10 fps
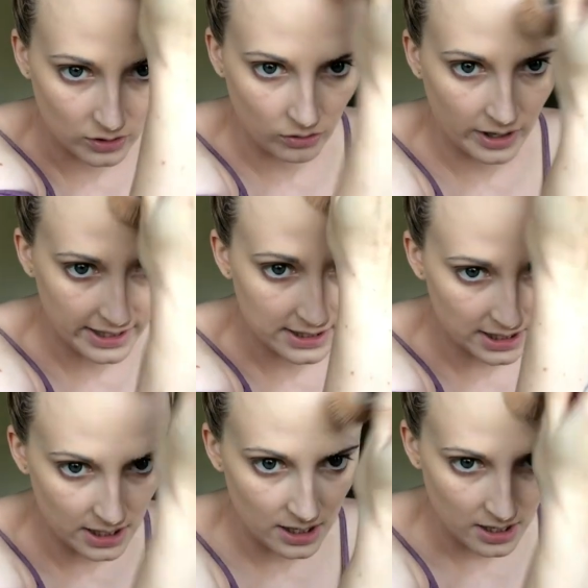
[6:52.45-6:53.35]

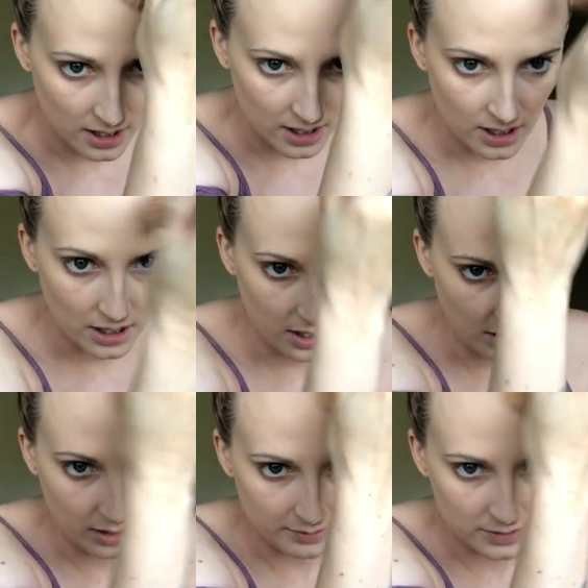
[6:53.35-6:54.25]
crazy.
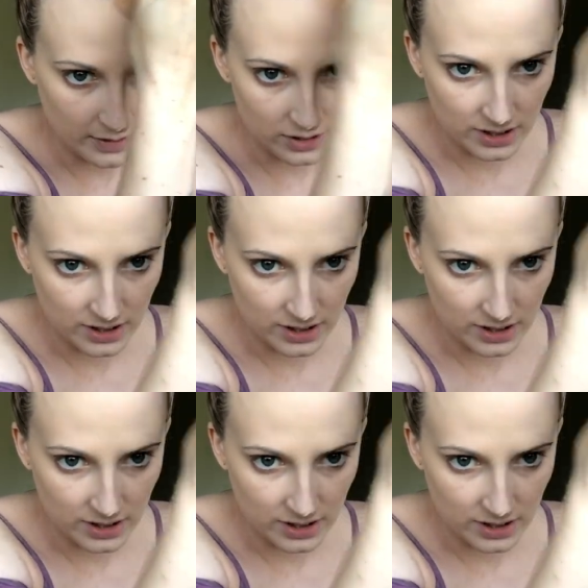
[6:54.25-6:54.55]
So I